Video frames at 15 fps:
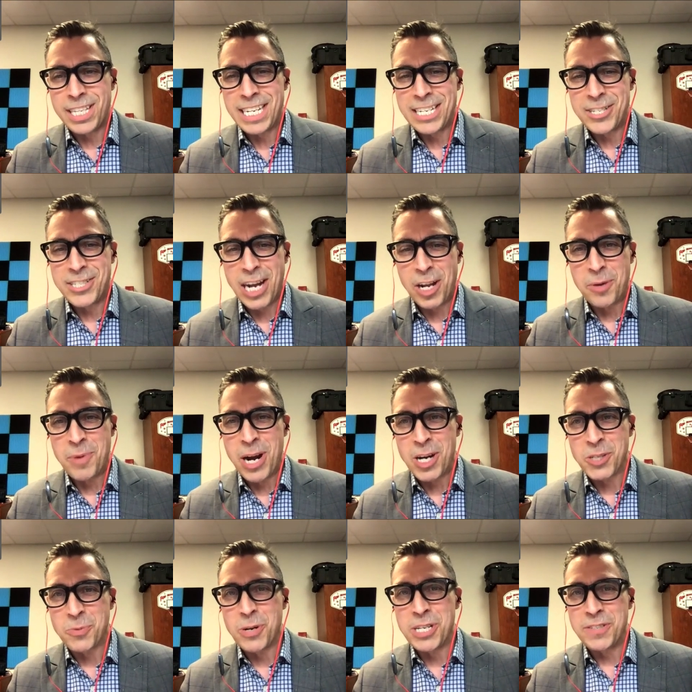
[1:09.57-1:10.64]
the thing is, Tyler
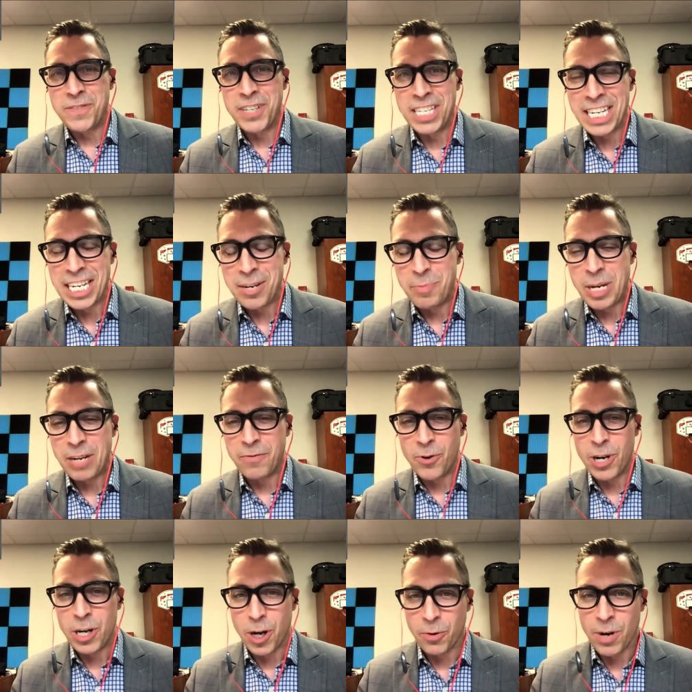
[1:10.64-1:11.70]
Myers was filling in a big void